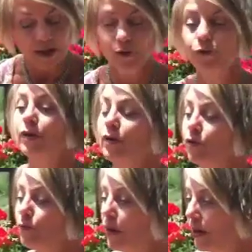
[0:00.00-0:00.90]
A friend
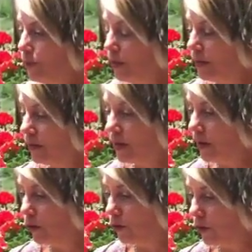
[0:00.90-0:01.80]
of mine, maybe
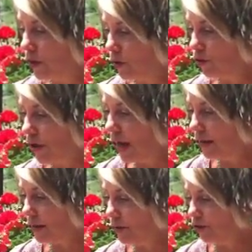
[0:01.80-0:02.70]
10 years ago,
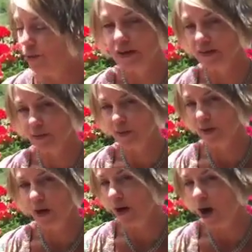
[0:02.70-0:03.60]
challenged me in some of
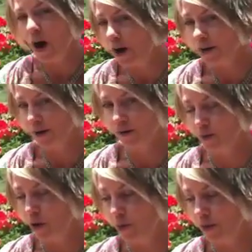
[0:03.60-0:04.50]
the
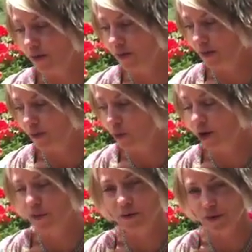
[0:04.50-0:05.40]
hardest moments in
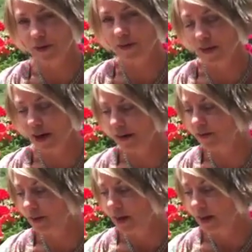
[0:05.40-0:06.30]
one of my friend's
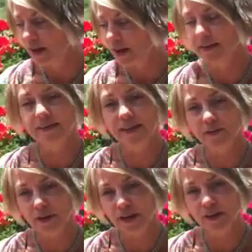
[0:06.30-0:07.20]
lives. Elisa,
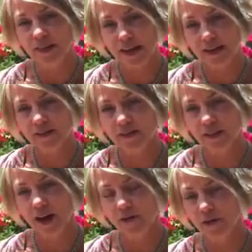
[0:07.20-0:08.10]
have you given thanks to
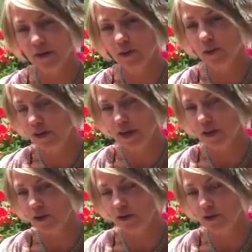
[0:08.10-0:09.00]
God for this
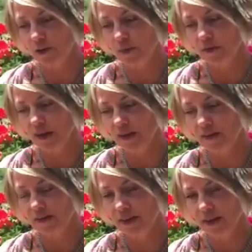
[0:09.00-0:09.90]
particular
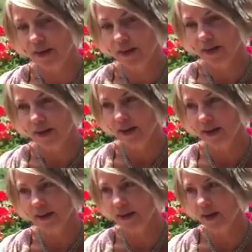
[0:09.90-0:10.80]
circumstance? And
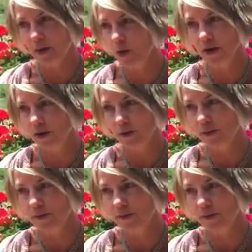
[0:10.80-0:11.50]
I thought, I don't want to.